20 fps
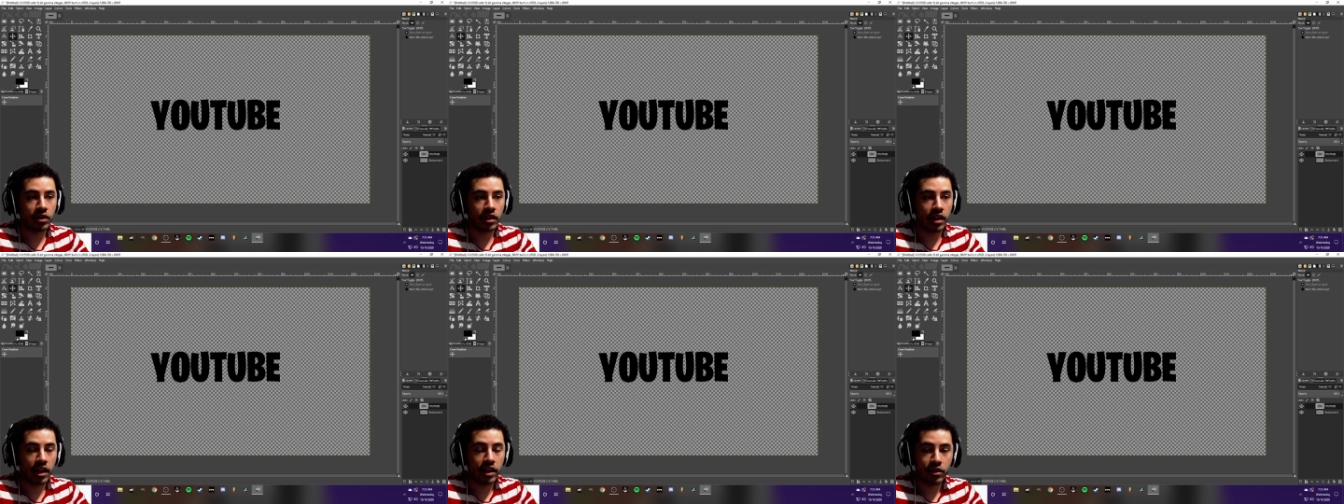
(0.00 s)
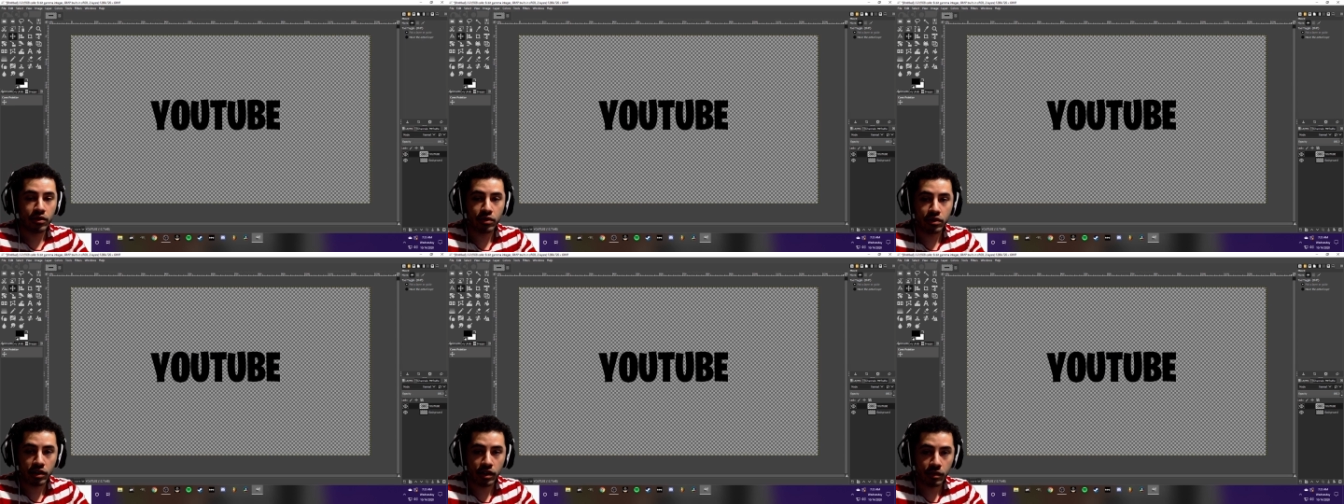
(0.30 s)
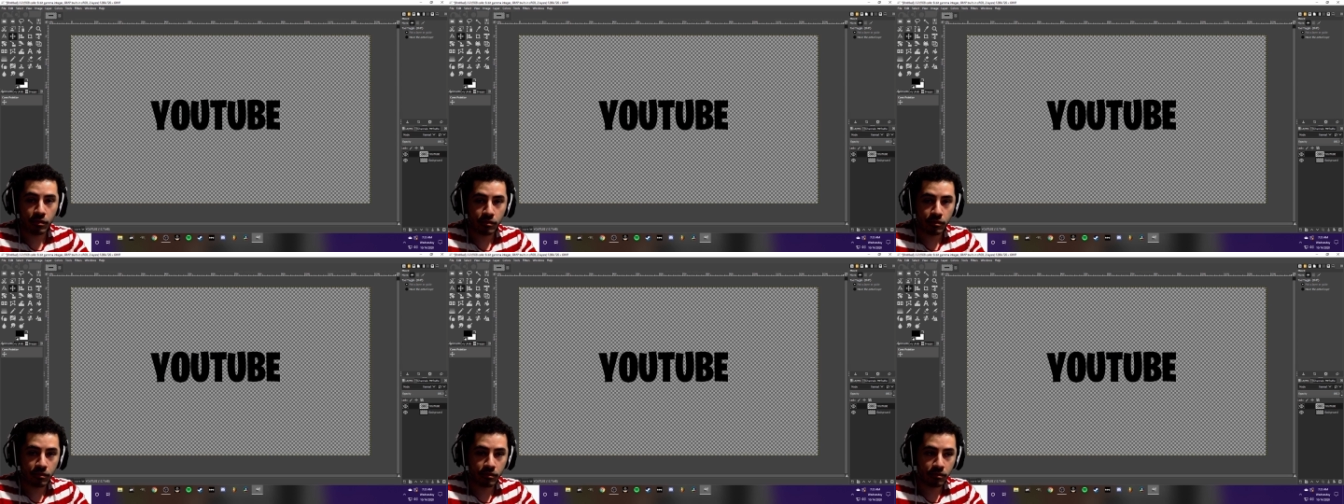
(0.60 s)
I use GIMP.
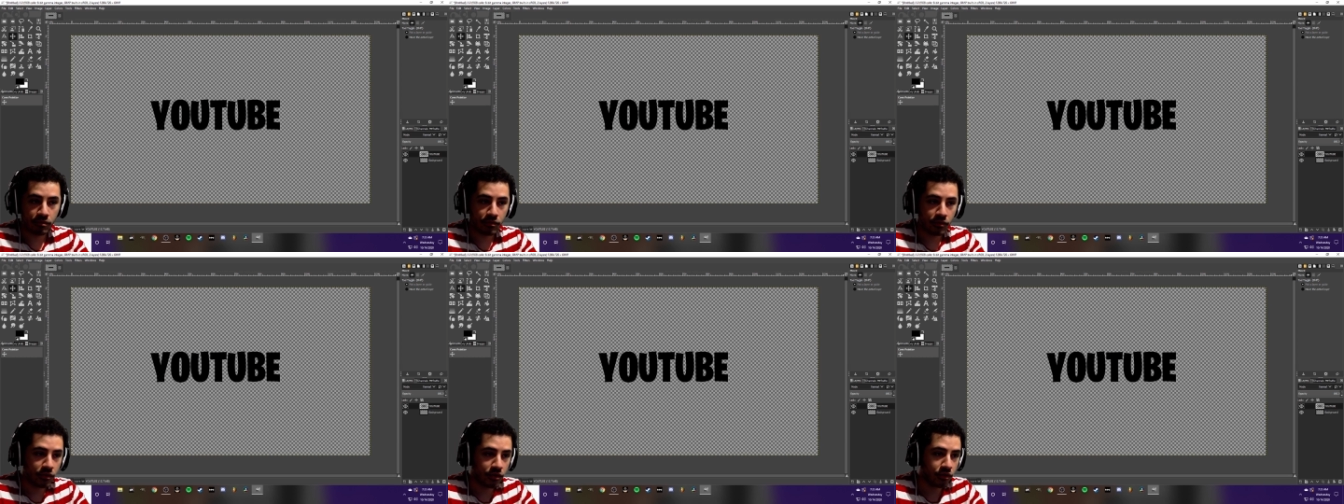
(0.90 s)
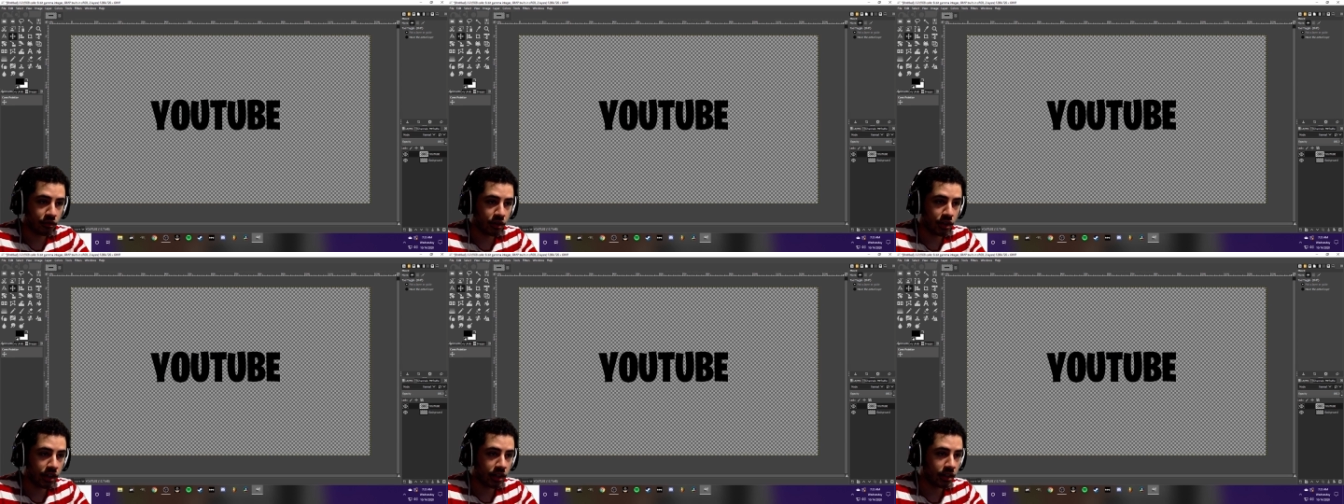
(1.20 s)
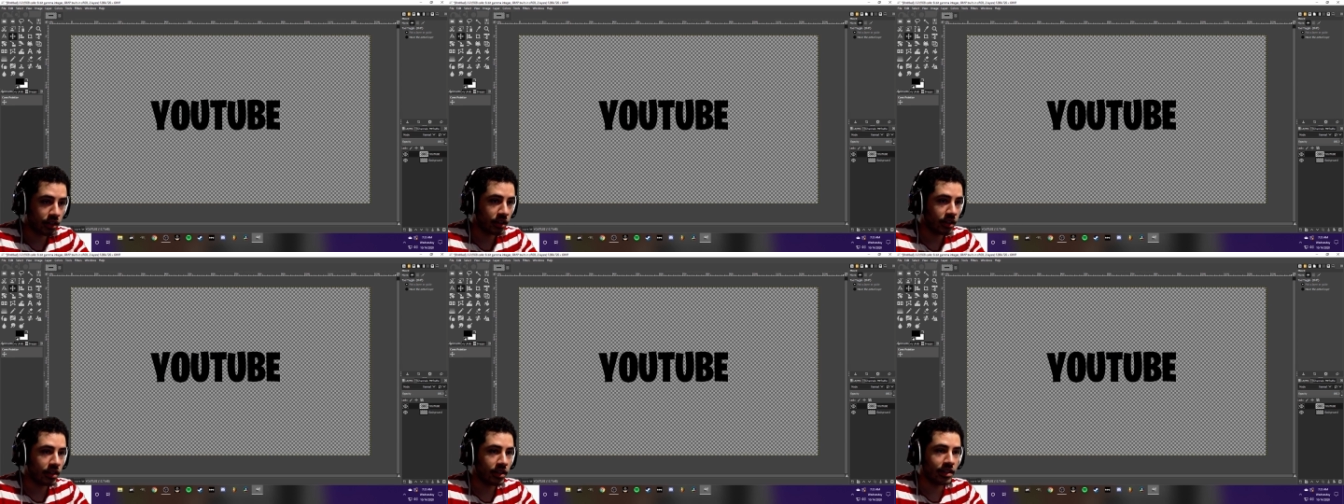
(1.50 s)
It's free,
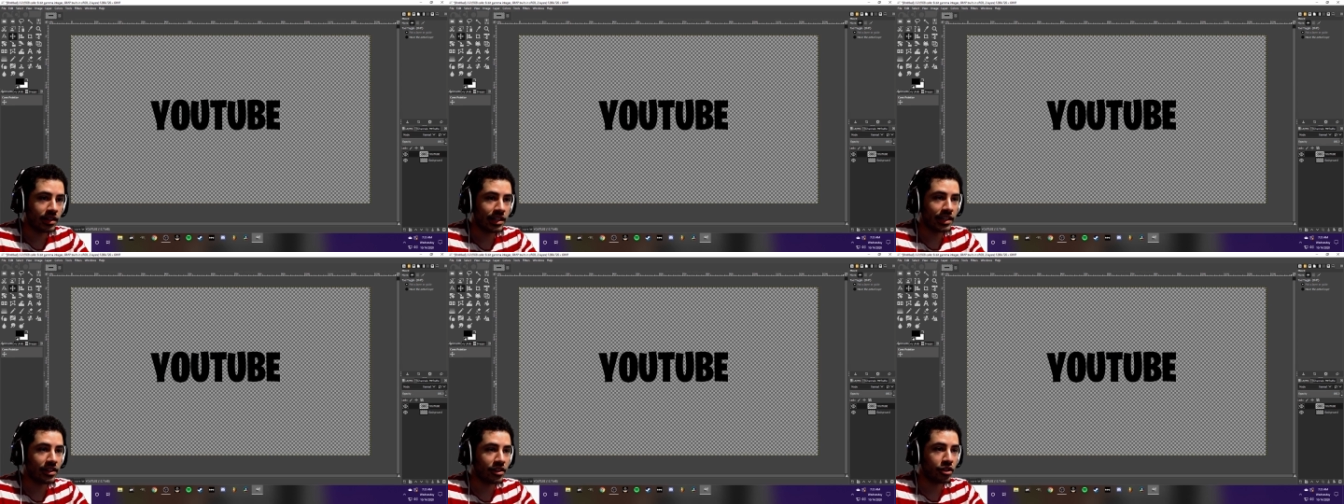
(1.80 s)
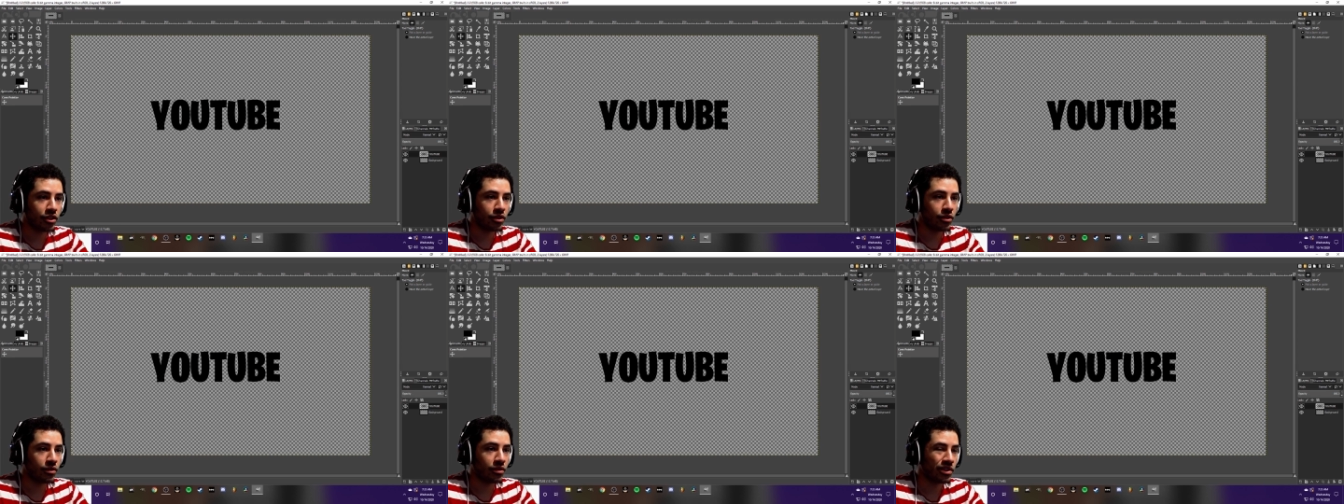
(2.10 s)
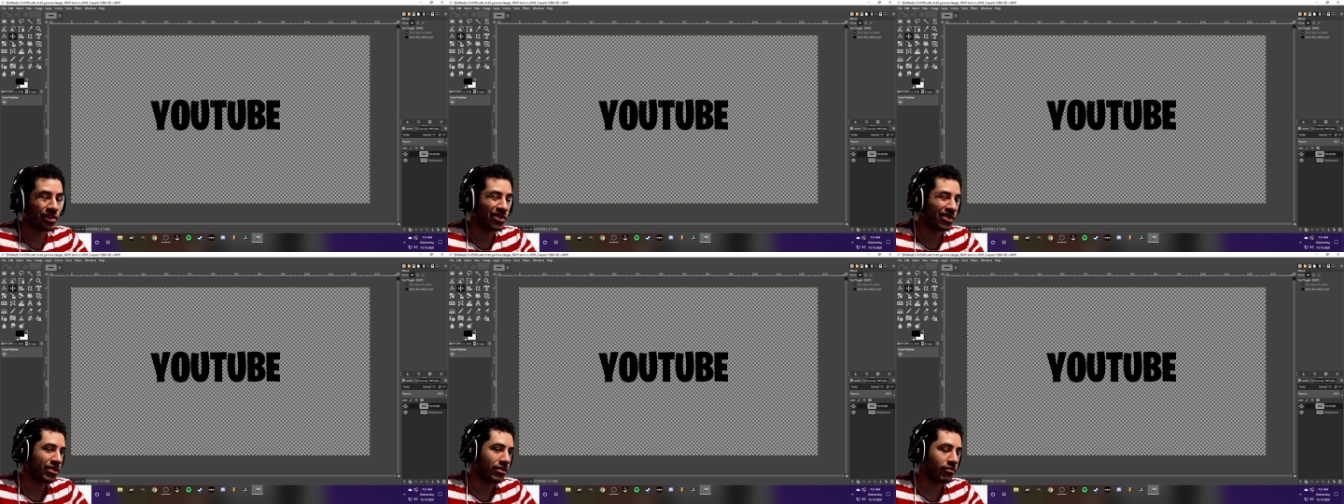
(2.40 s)
it's easy to use,
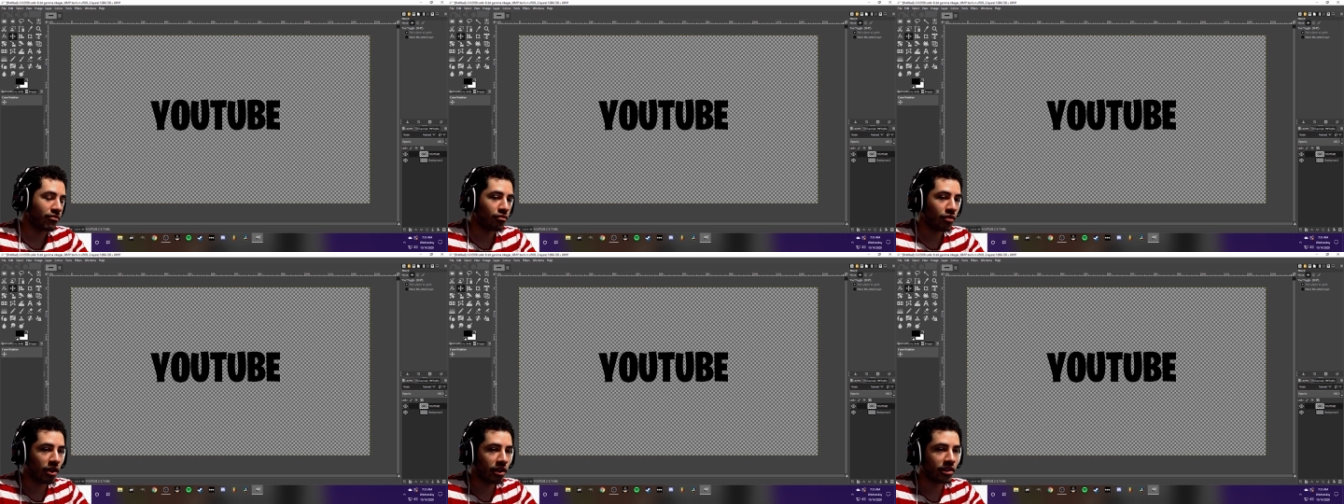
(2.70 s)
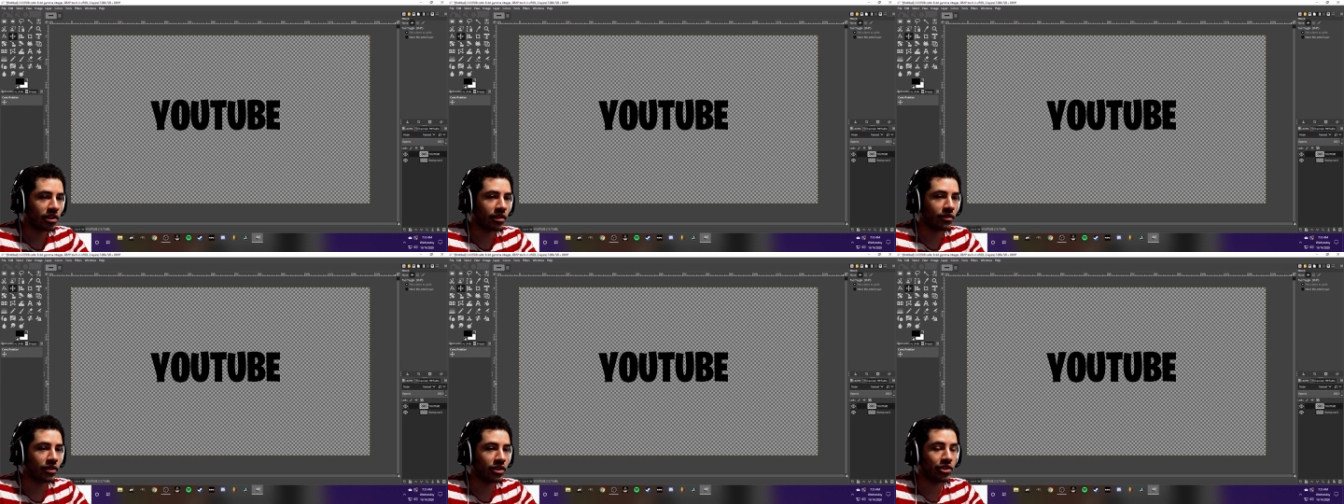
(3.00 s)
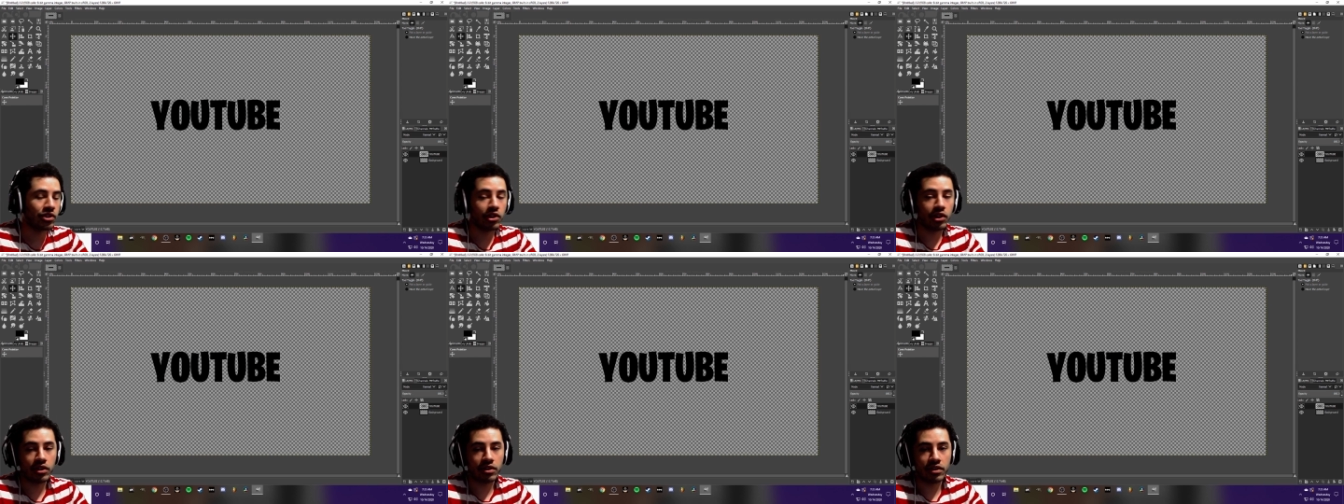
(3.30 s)
it's relatively
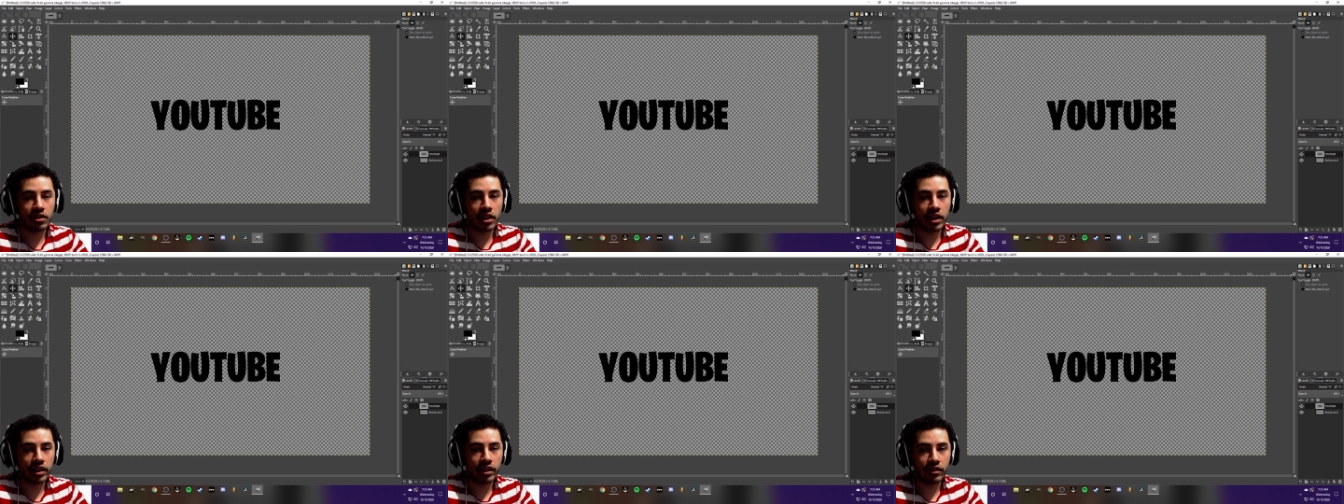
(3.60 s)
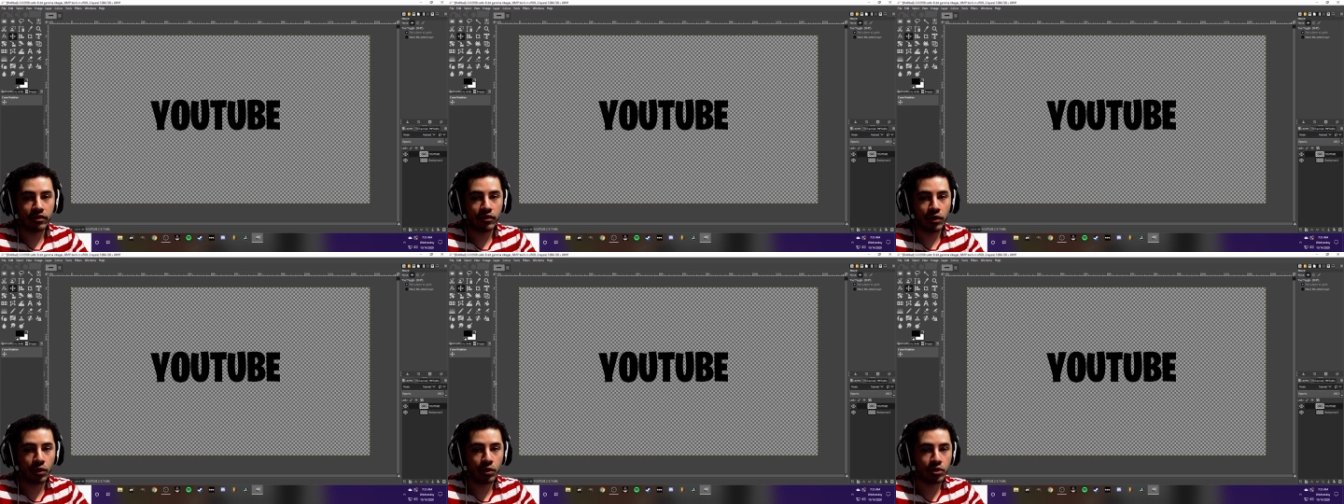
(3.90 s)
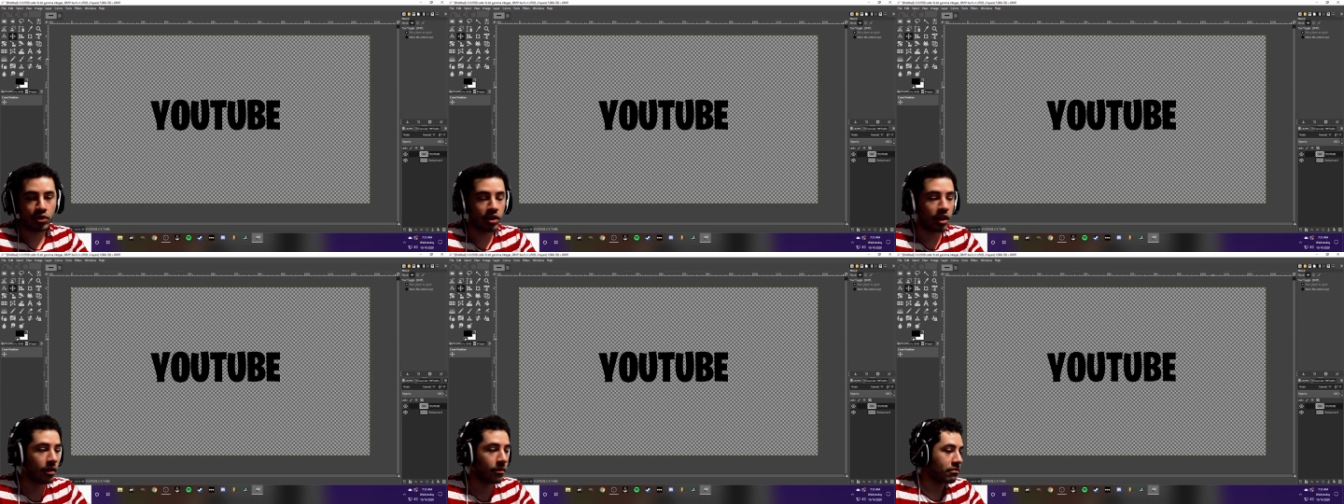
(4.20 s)
just like
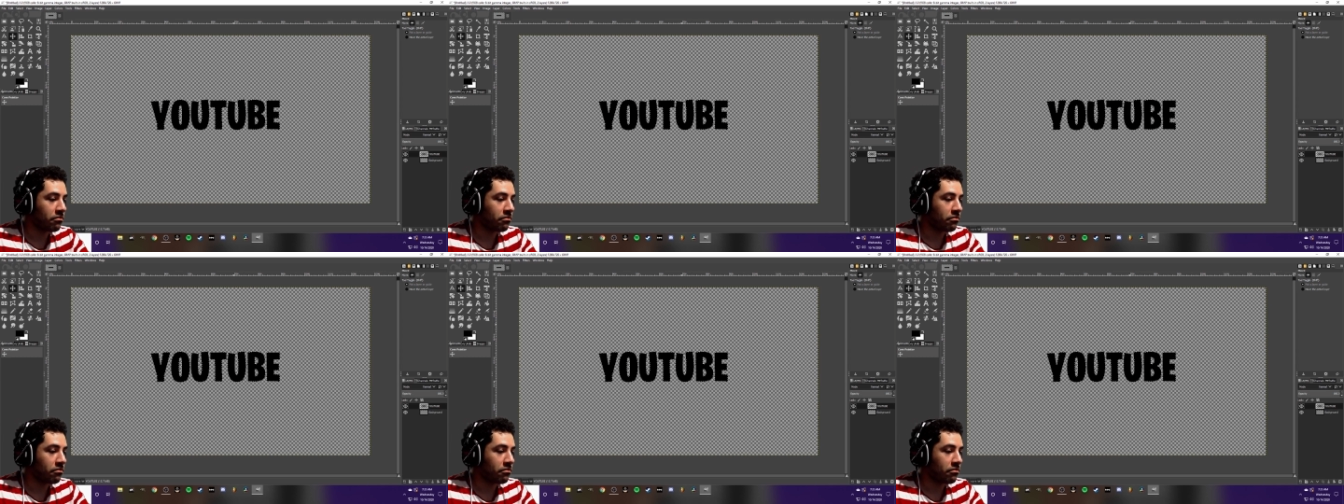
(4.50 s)
Photoshop.